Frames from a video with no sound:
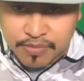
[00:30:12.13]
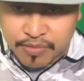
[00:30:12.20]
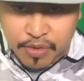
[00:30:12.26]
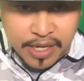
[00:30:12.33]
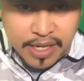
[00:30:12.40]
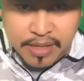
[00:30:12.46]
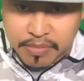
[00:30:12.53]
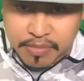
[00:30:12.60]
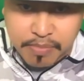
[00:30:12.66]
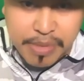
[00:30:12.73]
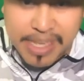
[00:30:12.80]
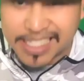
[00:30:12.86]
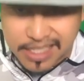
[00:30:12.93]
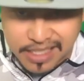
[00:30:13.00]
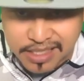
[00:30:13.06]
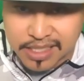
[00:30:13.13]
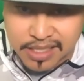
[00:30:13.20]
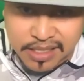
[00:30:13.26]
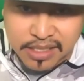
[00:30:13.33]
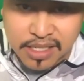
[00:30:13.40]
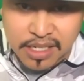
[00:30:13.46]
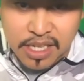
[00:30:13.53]
freaking
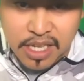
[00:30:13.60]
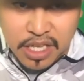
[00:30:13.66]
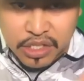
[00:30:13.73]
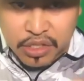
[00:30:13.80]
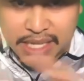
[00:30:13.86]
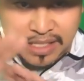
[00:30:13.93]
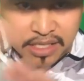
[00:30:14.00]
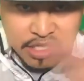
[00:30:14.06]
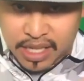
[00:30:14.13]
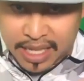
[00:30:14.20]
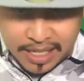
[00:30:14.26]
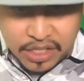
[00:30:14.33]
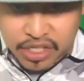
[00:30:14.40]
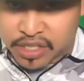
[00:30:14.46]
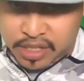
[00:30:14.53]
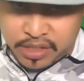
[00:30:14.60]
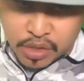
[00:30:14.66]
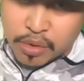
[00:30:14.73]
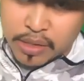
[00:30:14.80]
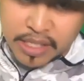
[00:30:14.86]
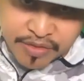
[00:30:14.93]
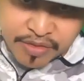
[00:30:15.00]
businesses. So that's like just a
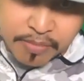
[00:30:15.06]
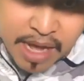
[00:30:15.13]
totally different